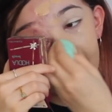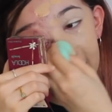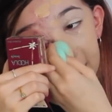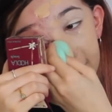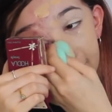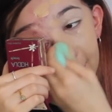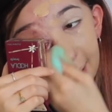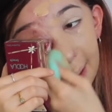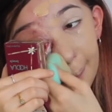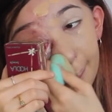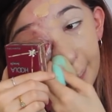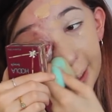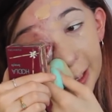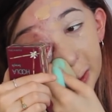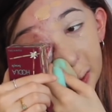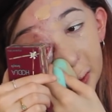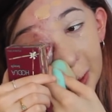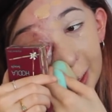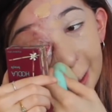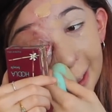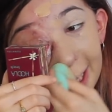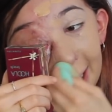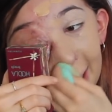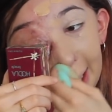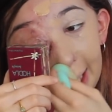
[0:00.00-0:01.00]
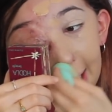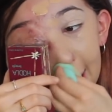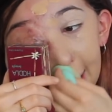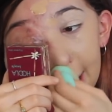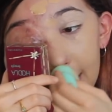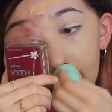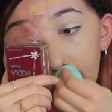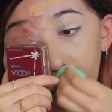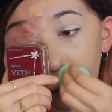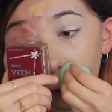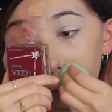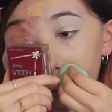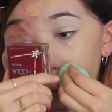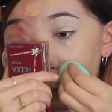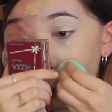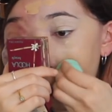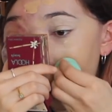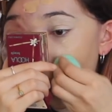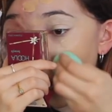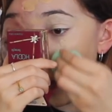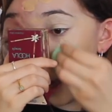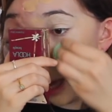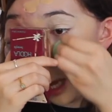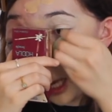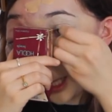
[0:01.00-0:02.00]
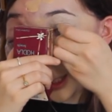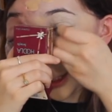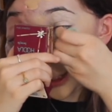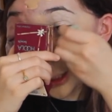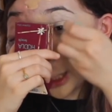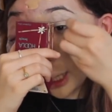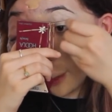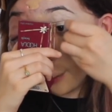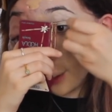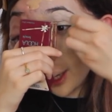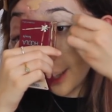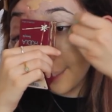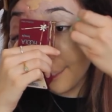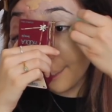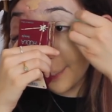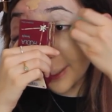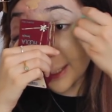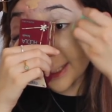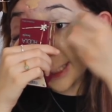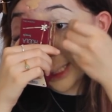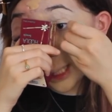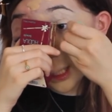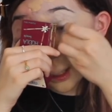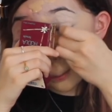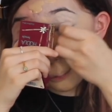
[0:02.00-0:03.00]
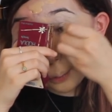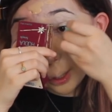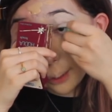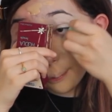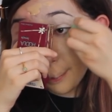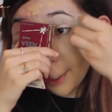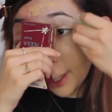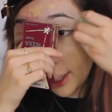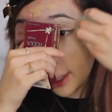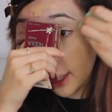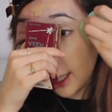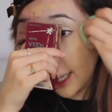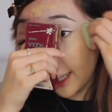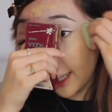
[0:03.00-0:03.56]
that's been a bit tricky. But, you know, I'm busy at the moment.